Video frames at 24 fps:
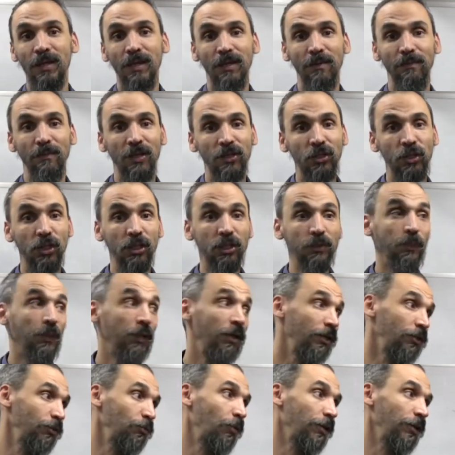much
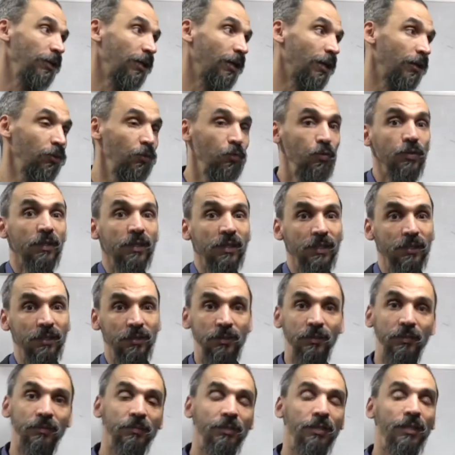experience, what you can do
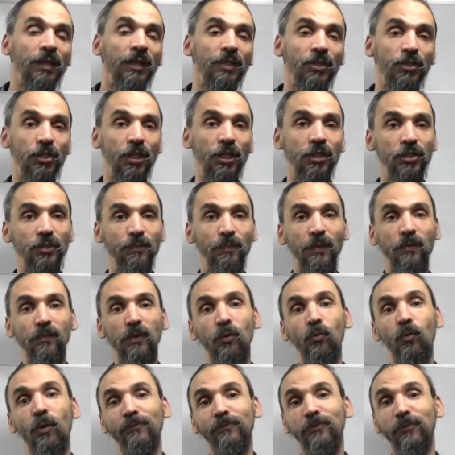is you can charge maybe
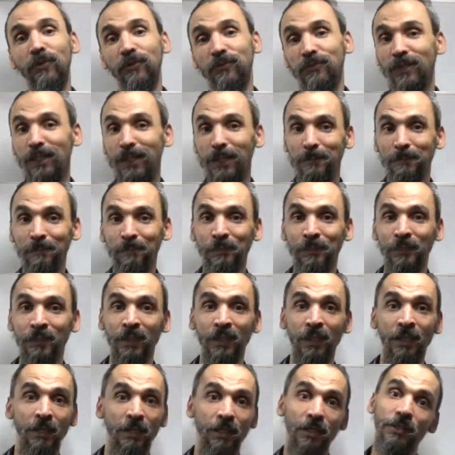$150.
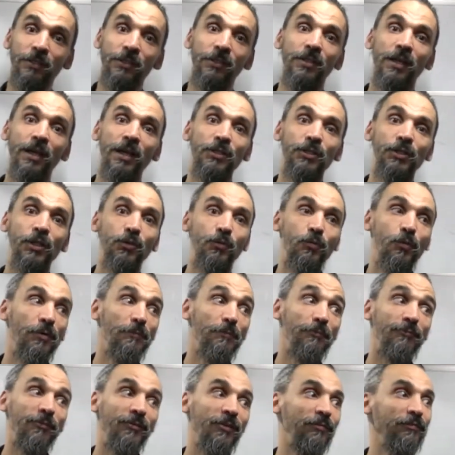You can charge
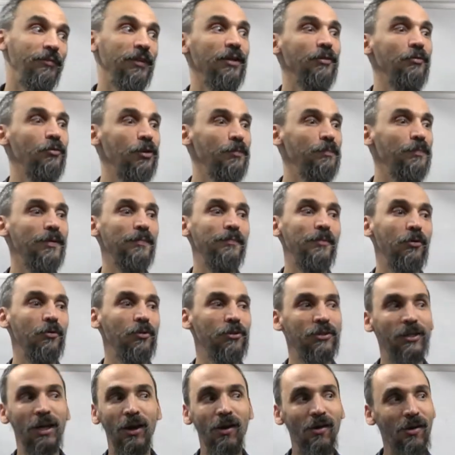$150, well, people
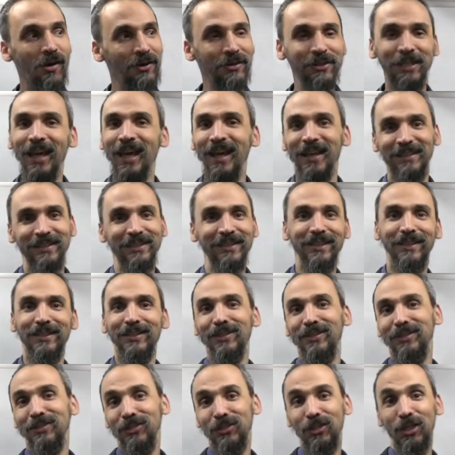will say, oh yes,
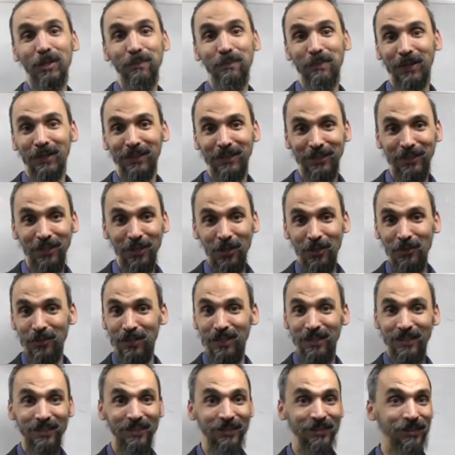it's cheaper, you know,
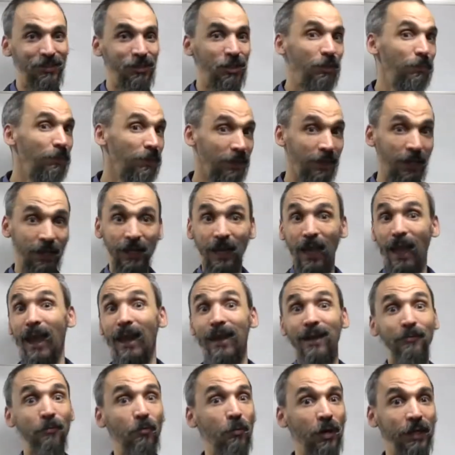it's cheaper than
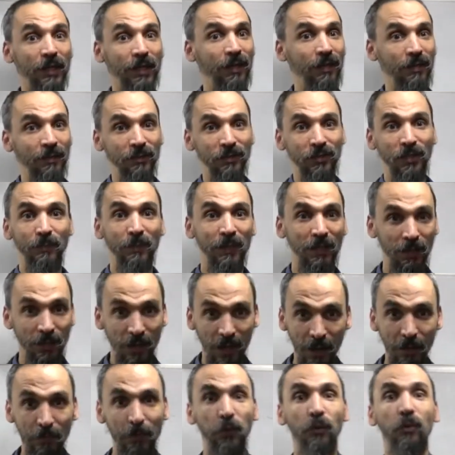anyone else. I mean,
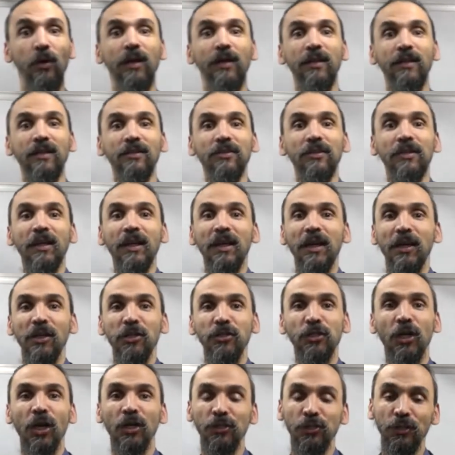everyone is
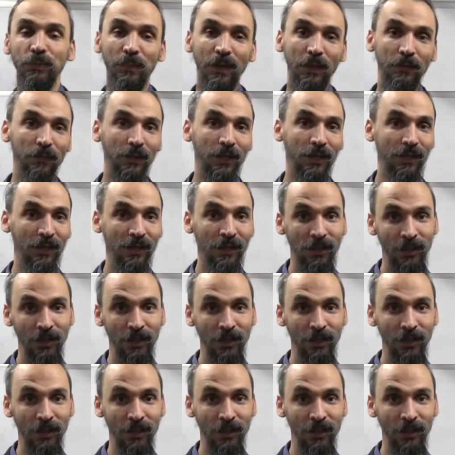charging maybe